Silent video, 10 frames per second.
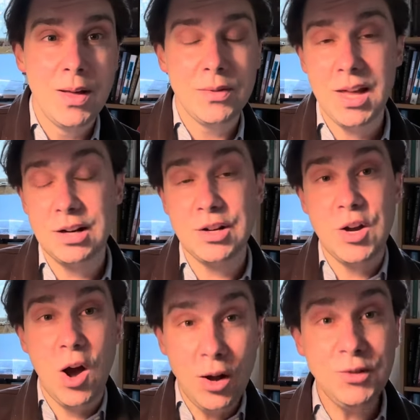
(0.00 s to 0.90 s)
that
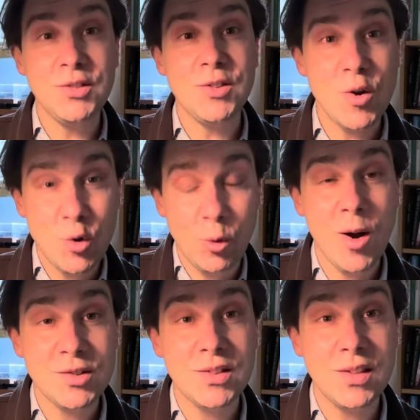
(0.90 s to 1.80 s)
cuts
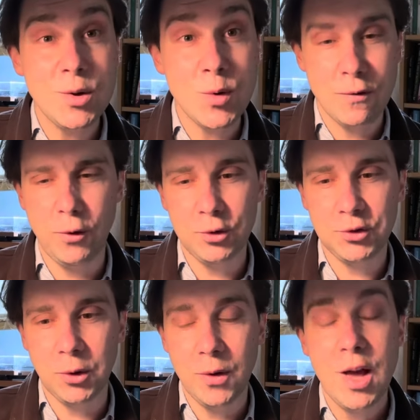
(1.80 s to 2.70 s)
across the
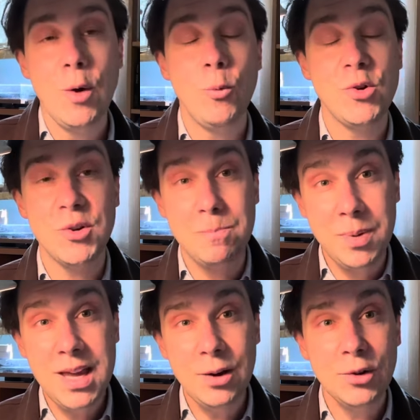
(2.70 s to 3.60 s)
universal, which
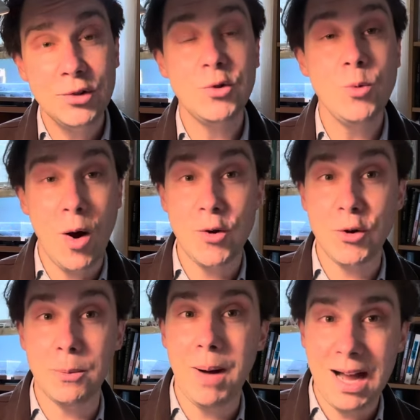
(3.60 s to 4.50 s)
appears to
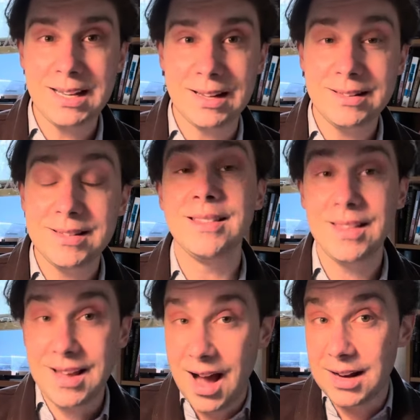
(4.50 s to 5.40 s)
undermine it,
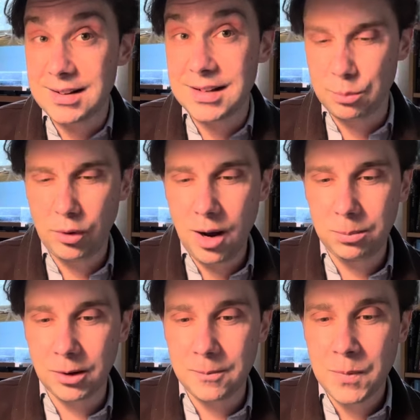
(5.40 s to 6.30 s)
the Kantian
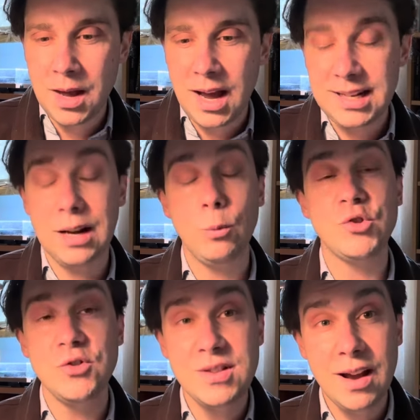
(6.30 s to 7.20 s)
problem, and yet
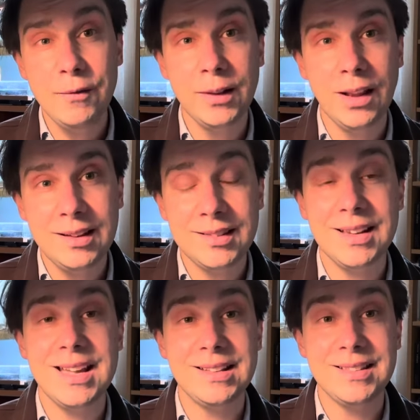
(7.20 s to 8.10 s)
which nevertheless,
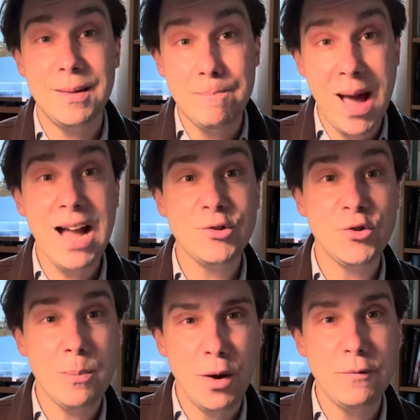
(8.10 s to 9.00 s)
against the
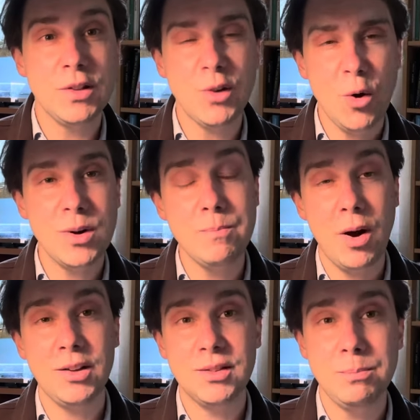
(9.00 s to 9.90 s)
backdrop of its own
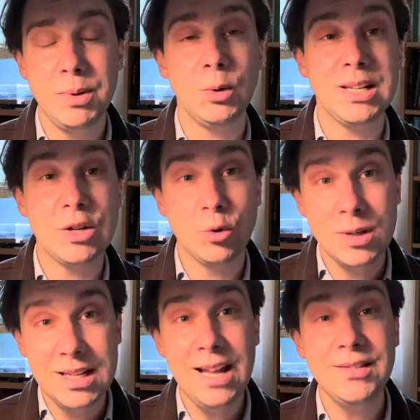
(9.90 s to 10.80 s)
impossibility,
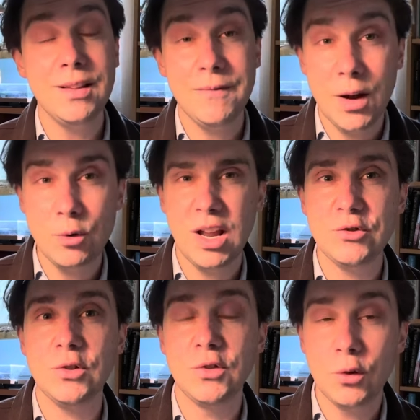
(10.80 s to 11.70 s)
creates the
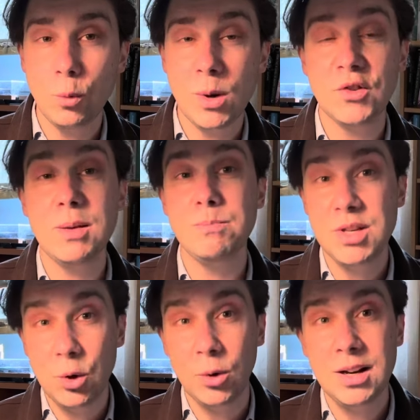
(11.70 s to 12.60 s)
foundations through which the
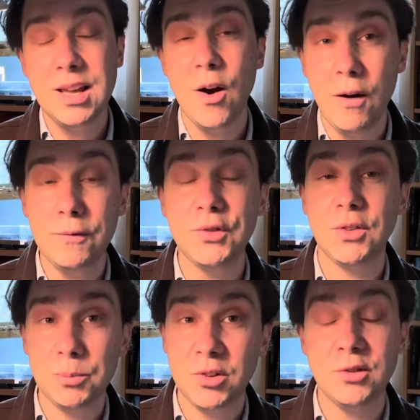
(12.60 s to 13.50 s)
purity of
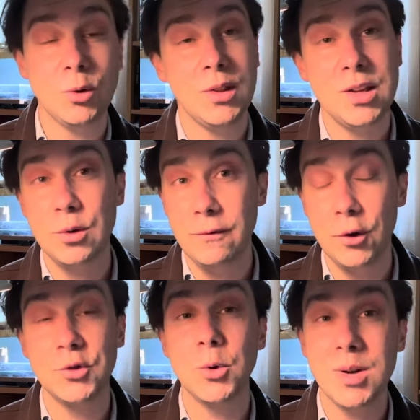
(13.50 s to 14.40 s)
substance or the
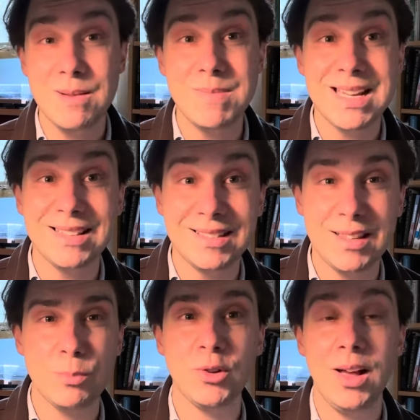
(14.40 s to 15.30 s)
universal can be
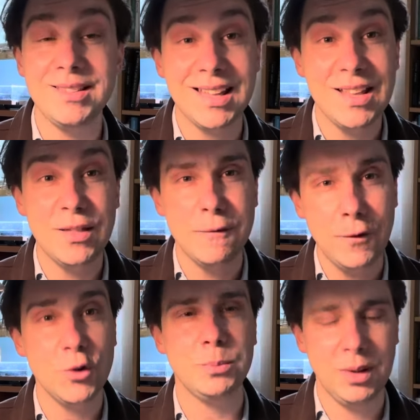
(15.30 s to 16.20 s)
conceptualized in the
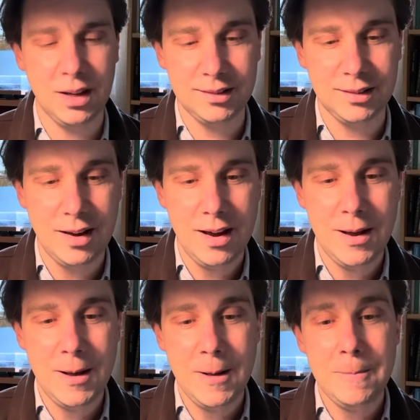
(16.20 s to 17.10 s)
first place.
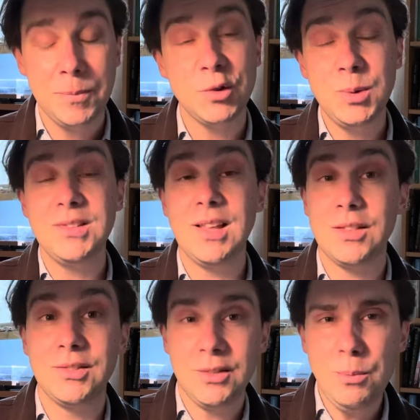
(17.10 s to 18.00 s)
This means that
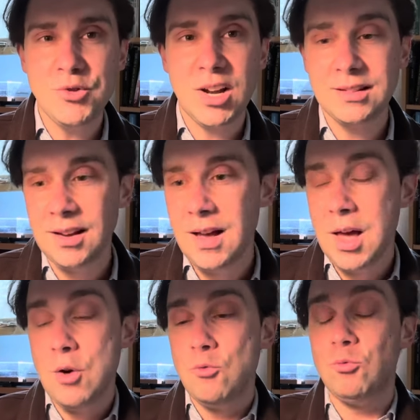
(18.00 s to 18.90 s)
the subject
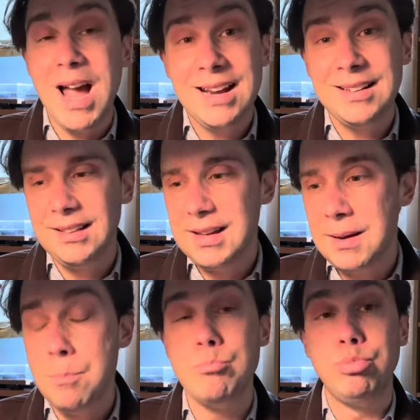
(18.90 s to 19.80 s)

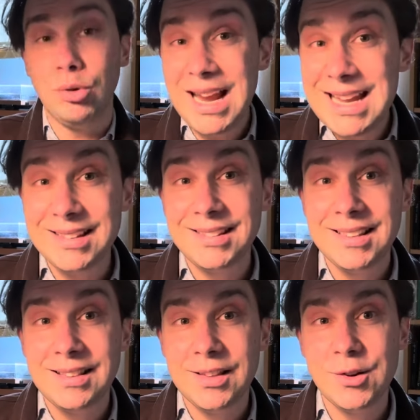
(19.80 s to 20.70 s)
radically breaks
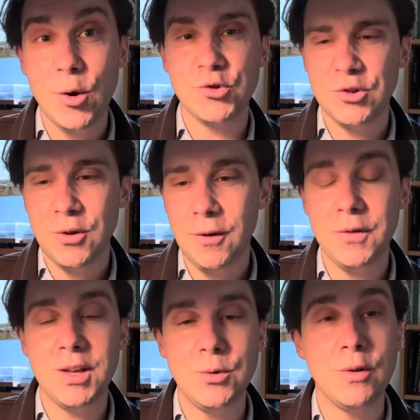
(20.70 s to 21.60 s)
the notion of
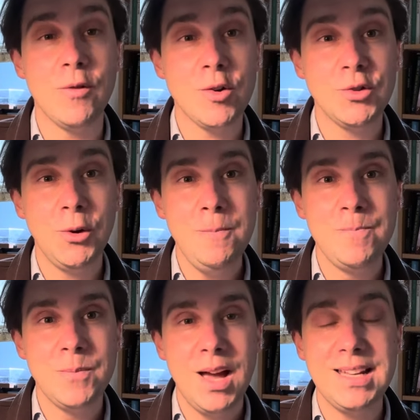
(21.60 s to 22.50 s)
the universal,
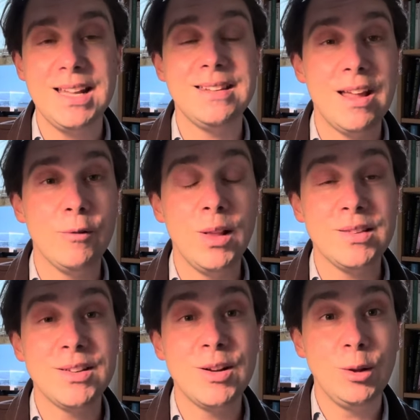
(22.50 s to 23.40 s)
and yet
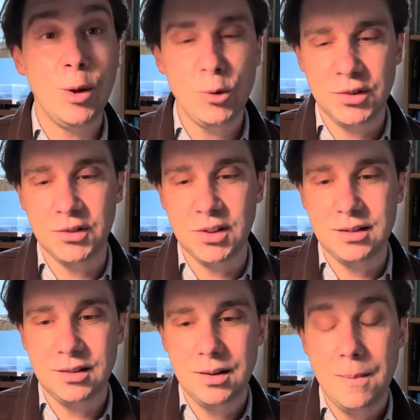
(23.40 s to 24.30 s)
nevertheless closes
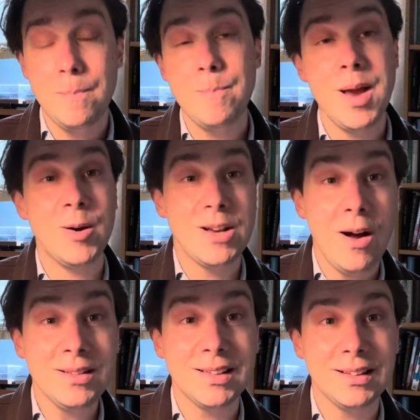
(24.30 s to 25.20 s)
it.
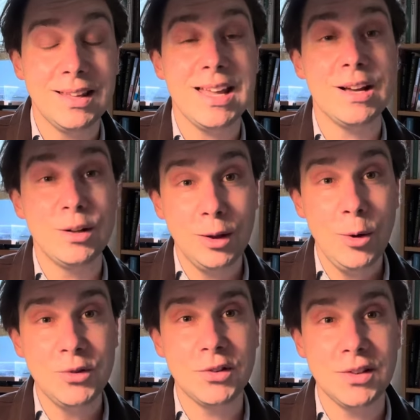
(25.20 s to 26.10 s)
Paradoxically, it
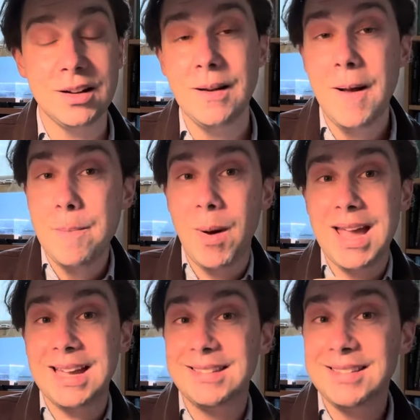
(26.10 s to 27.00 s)
closes it by
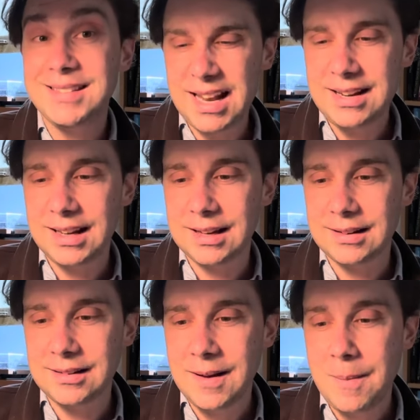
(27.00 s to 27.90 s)
extending
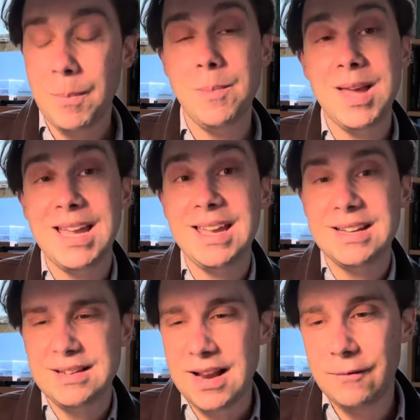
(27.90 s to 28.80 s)
it, by making
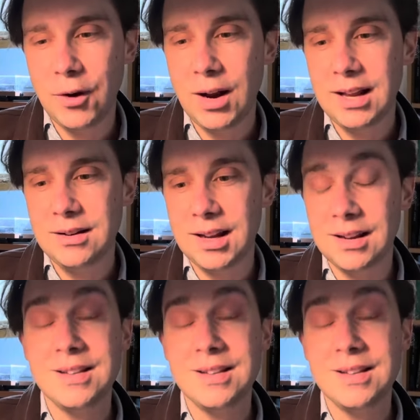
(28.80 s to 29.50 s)
it never-ending,